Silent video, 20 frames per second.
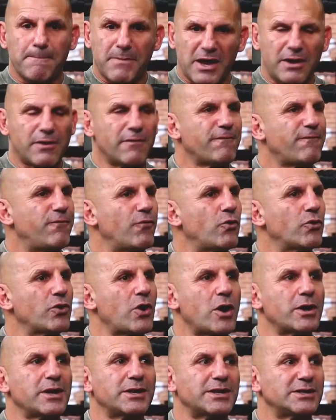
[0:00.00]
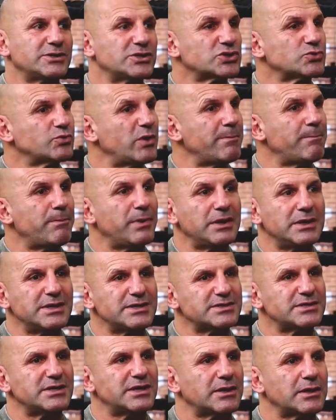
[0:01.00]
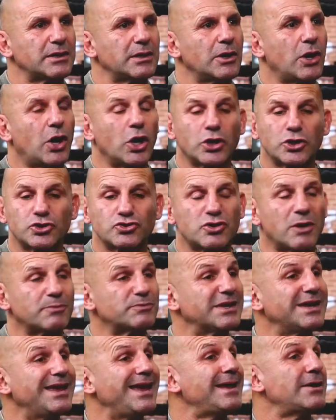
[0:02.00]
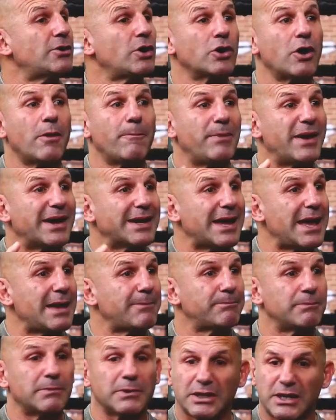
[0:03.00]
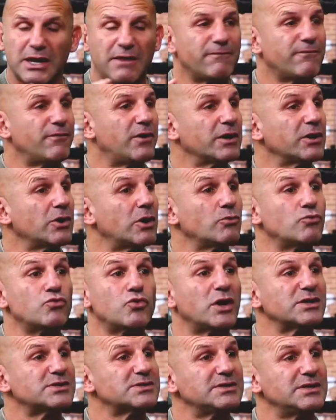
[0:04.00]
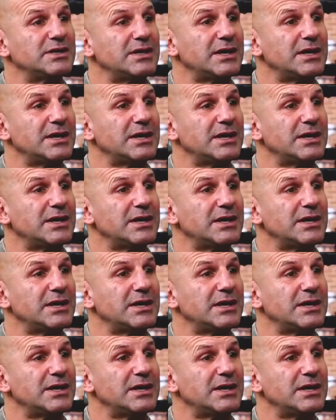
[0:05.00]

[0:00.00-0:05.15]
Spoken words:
And I fought on, and they just went ballistic. I got dropped again. I got back up, kept fighting on right to the